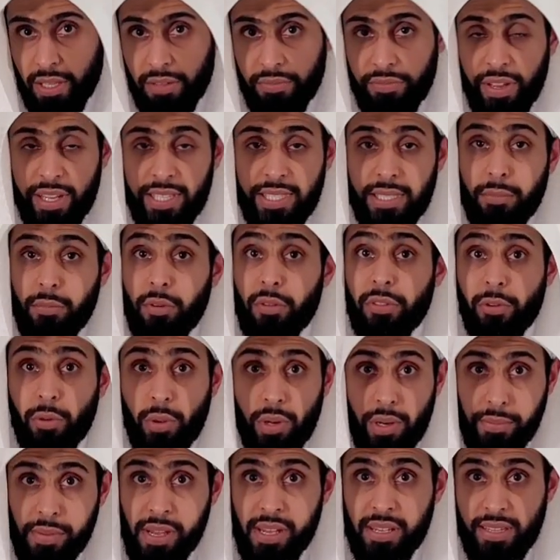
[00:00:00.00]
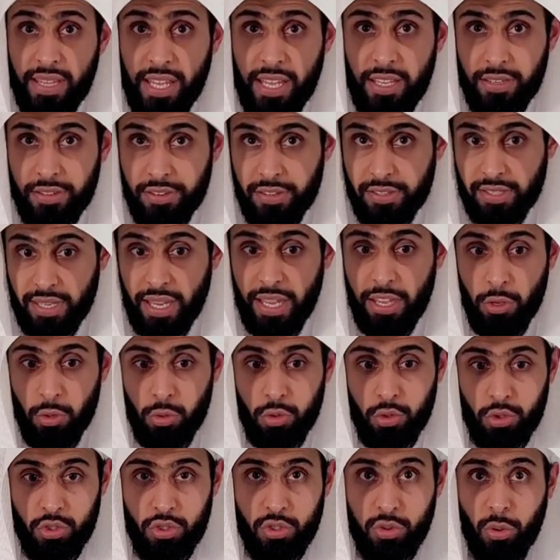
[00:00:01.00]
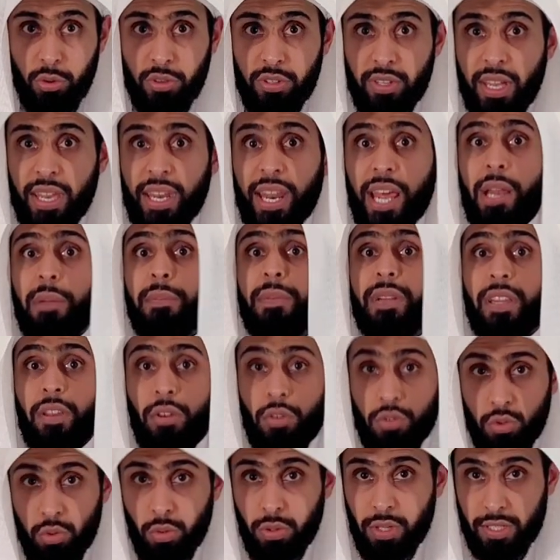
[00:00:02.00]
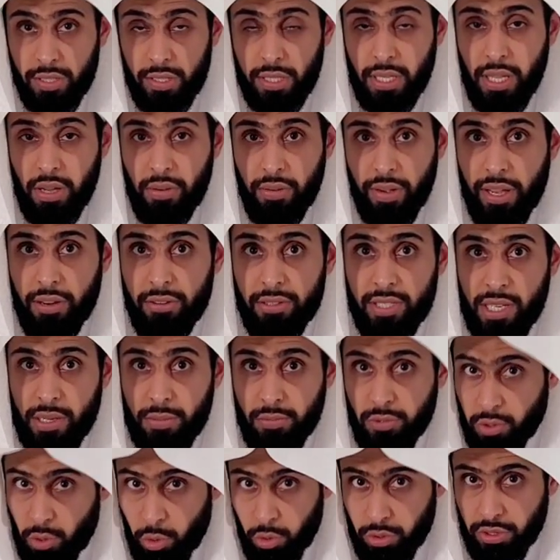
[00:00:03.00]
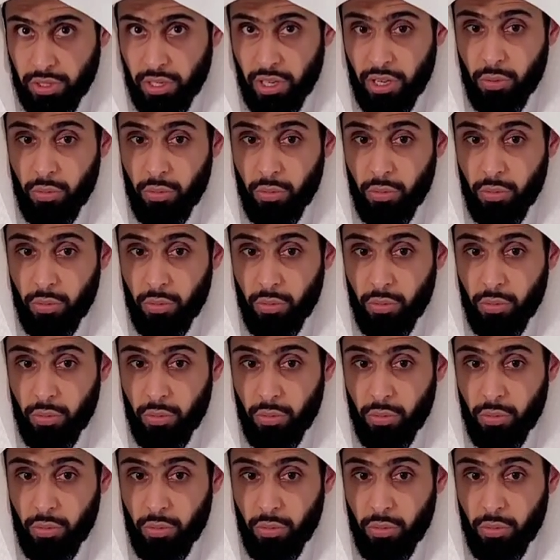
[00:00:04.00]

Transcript: fact, some of the ulama, they say you should slaughter an animal that Rasulullah sallallahu alayhi wa sallam slaughtered.